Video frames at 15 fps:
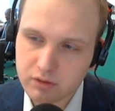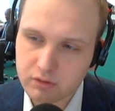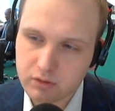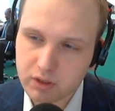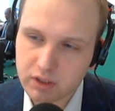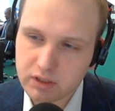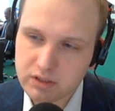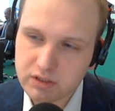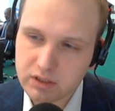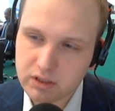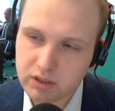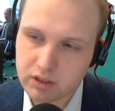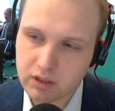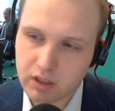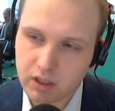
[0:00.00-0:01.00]
Okay, it's not
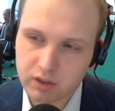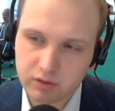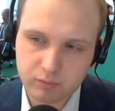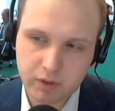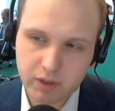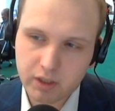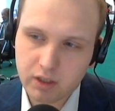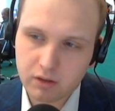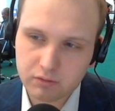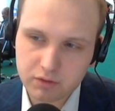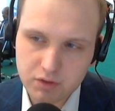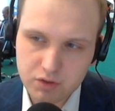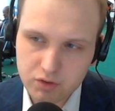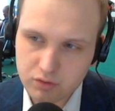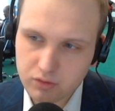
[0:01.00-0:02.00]
gonna kind of break out. It
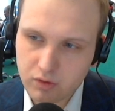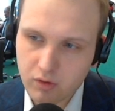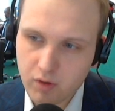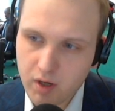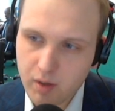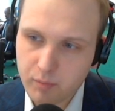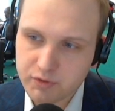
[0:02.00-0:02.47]
should go up.